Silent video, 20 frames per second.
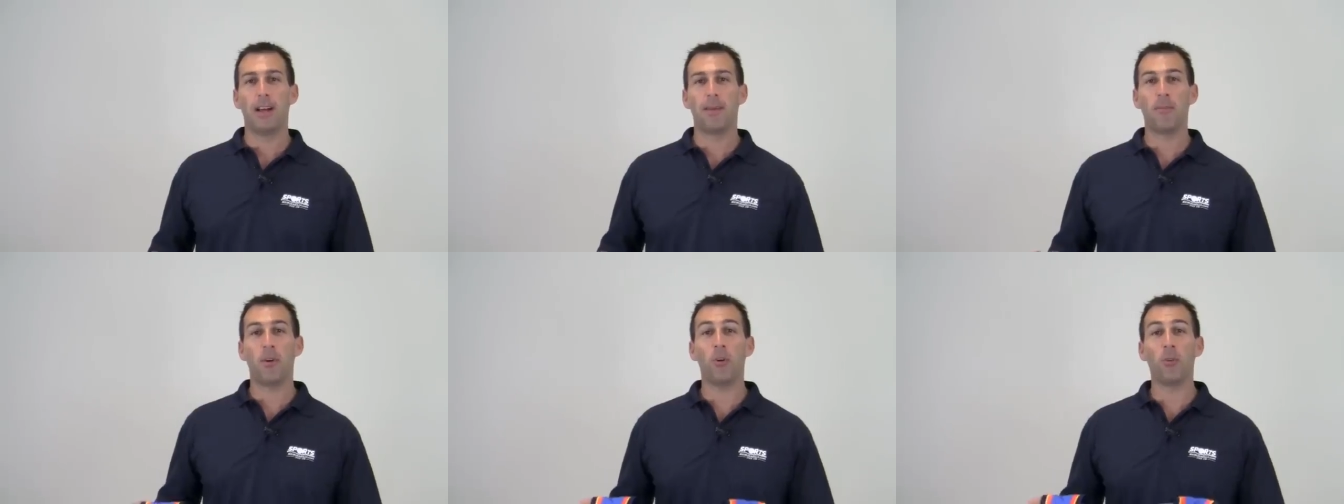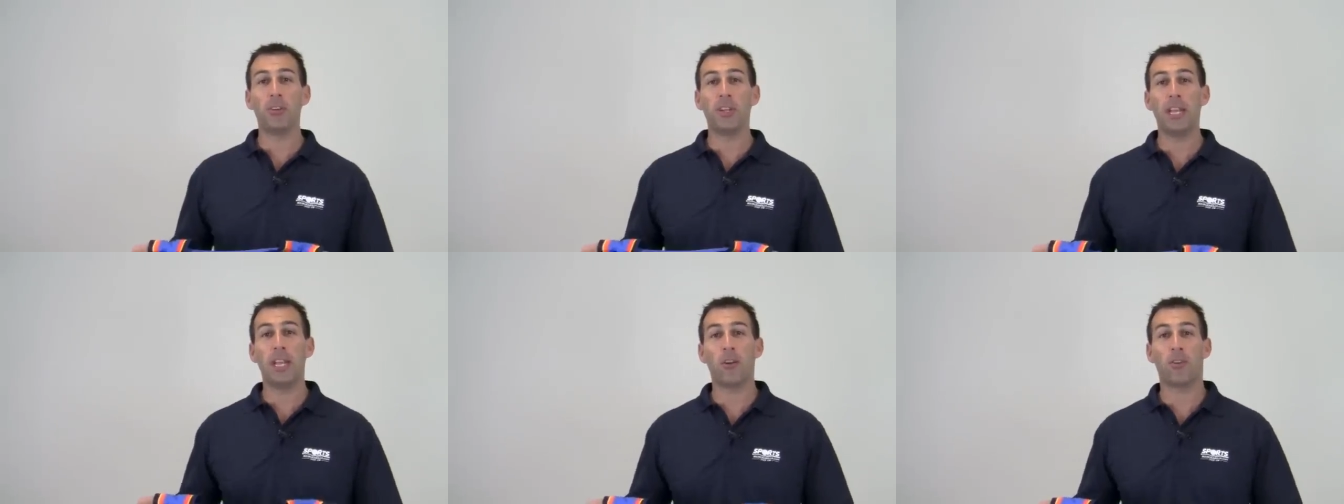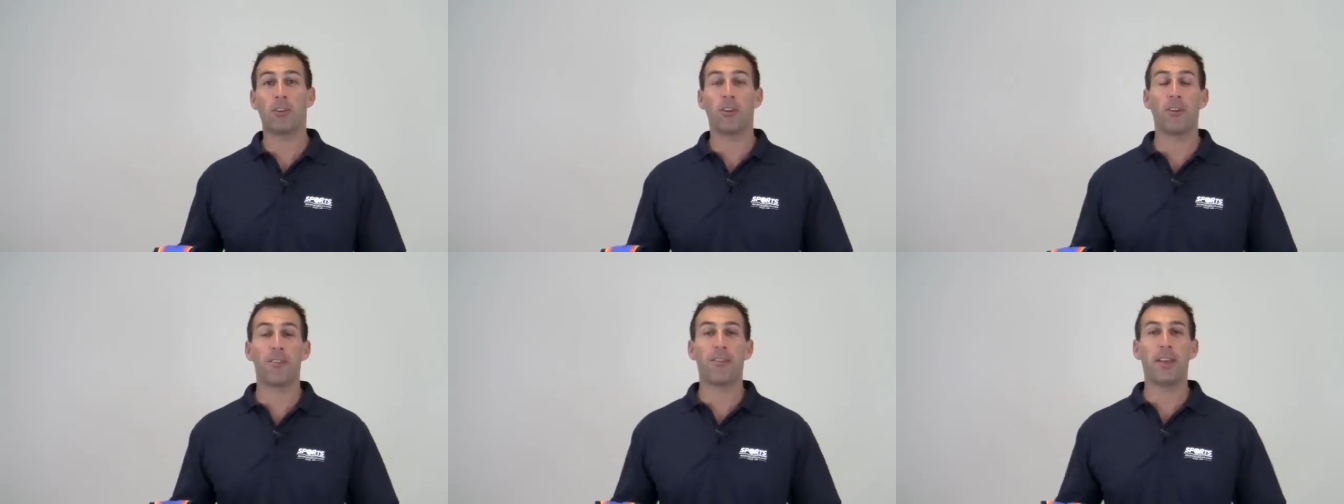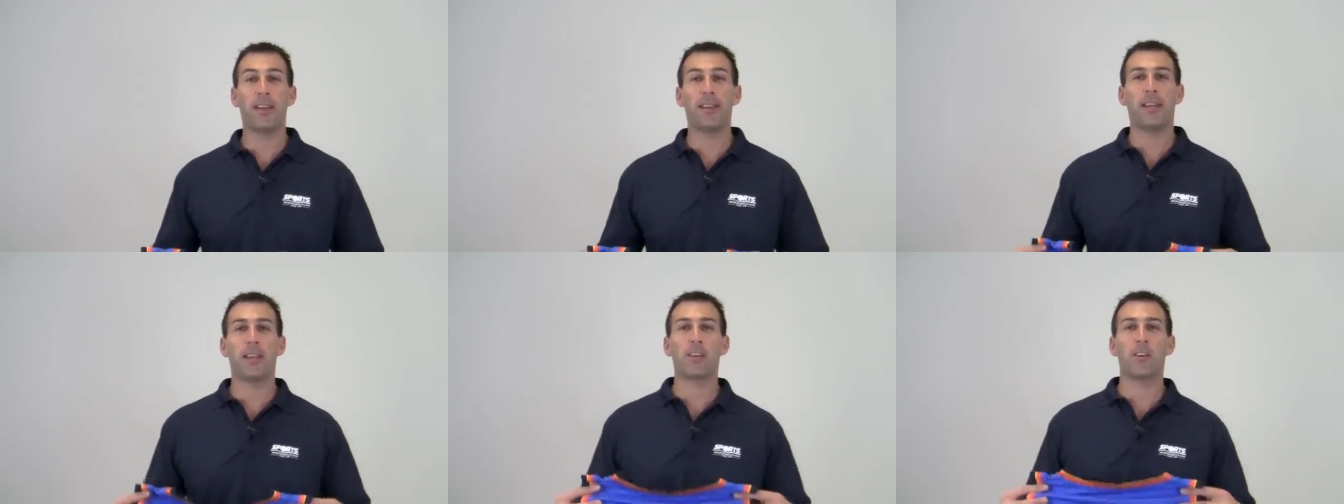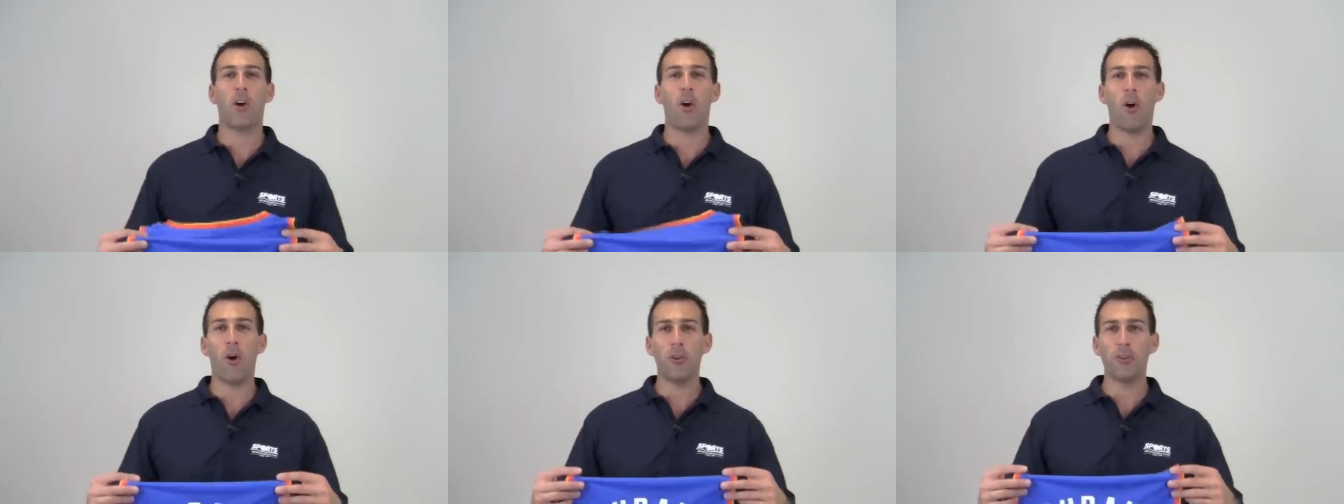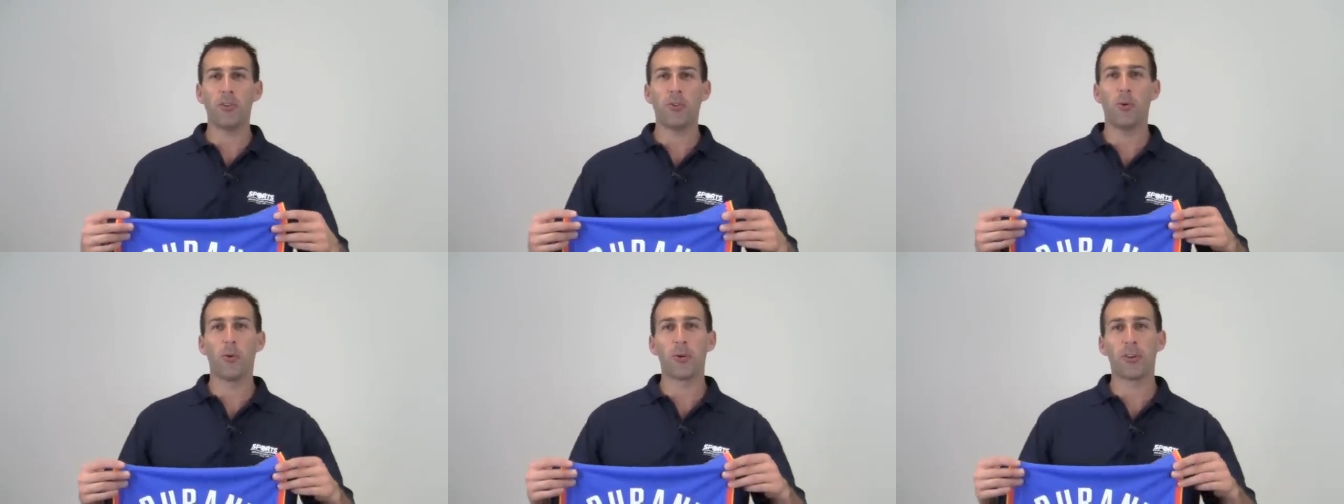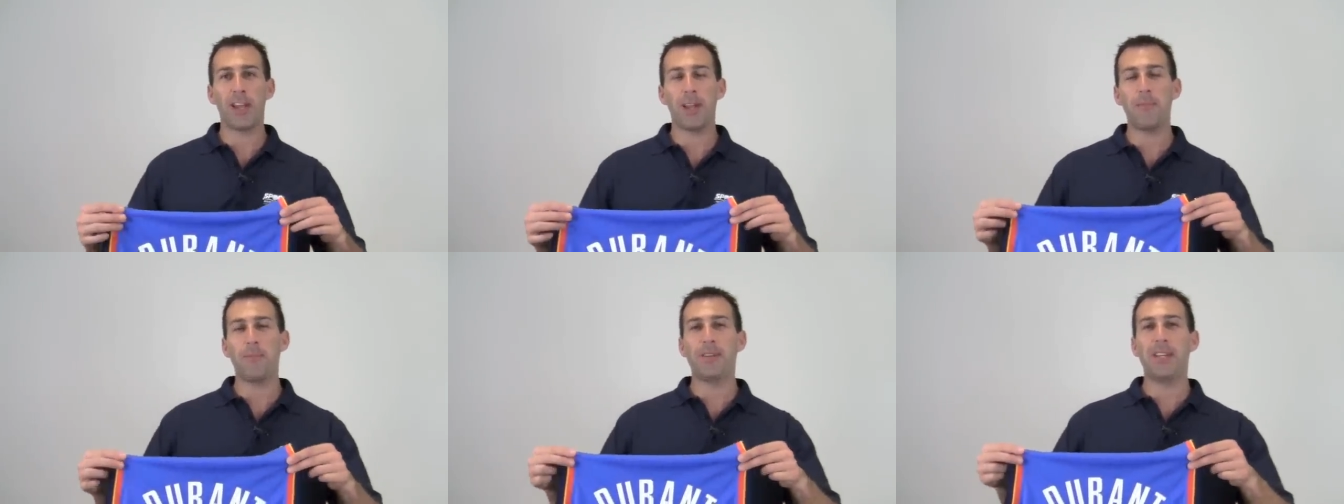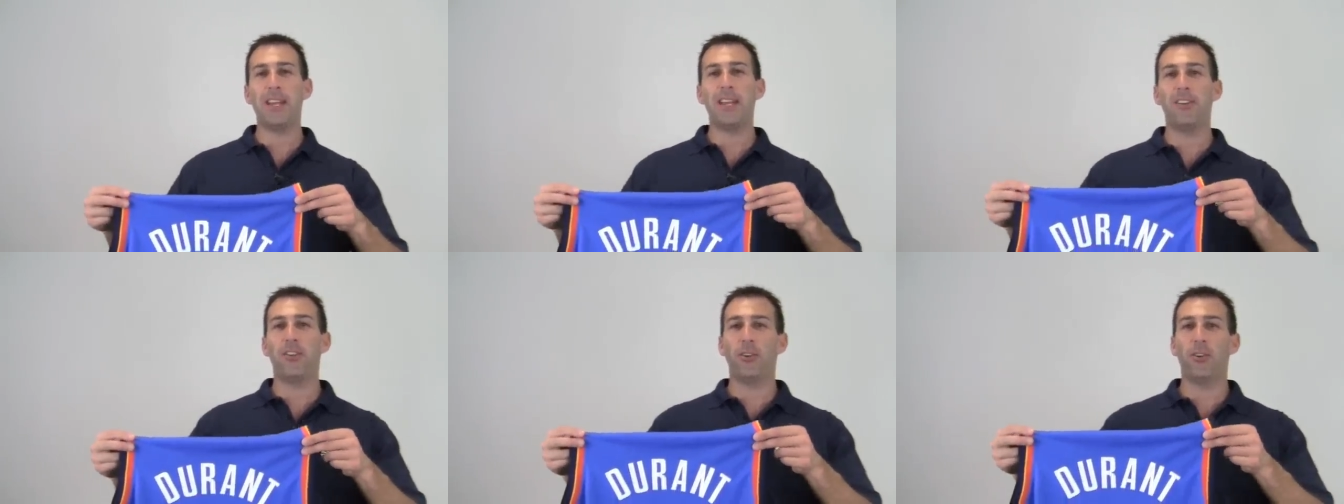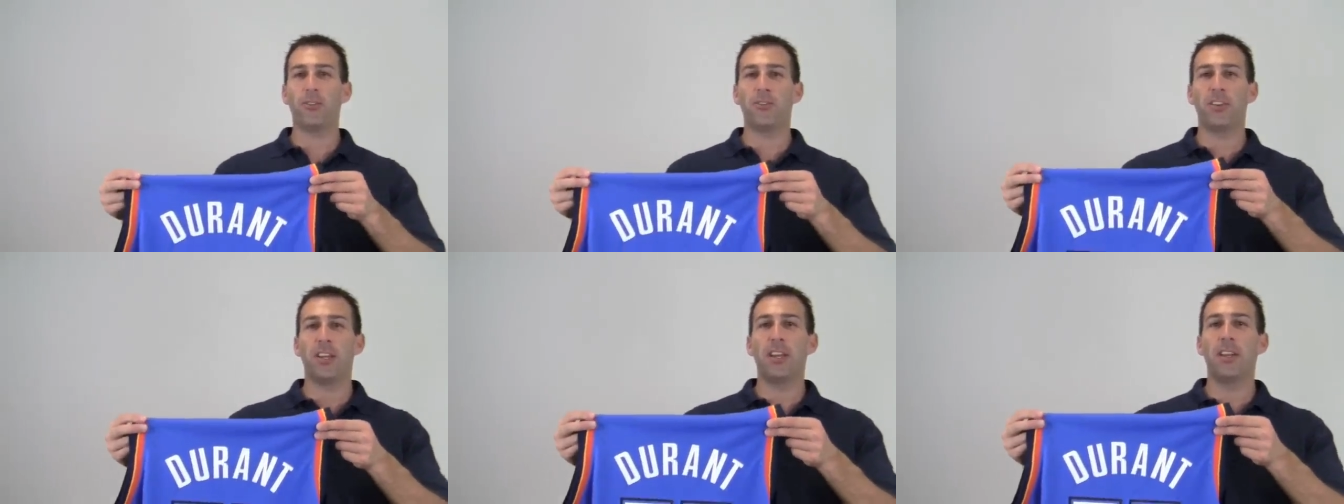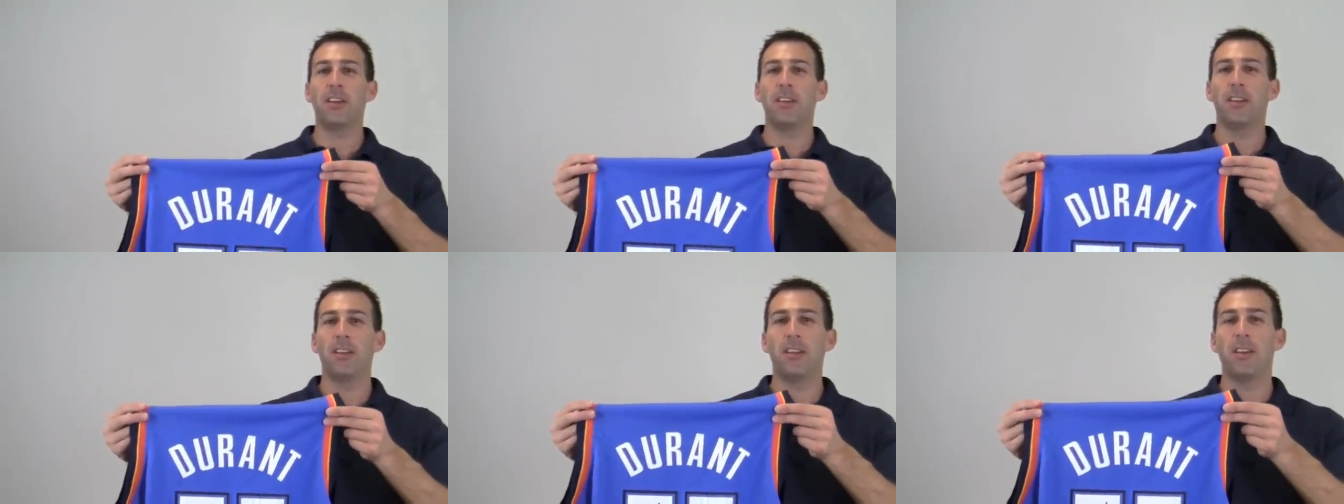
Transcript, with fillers: I'm holding here an authentic on-court NBA jersey,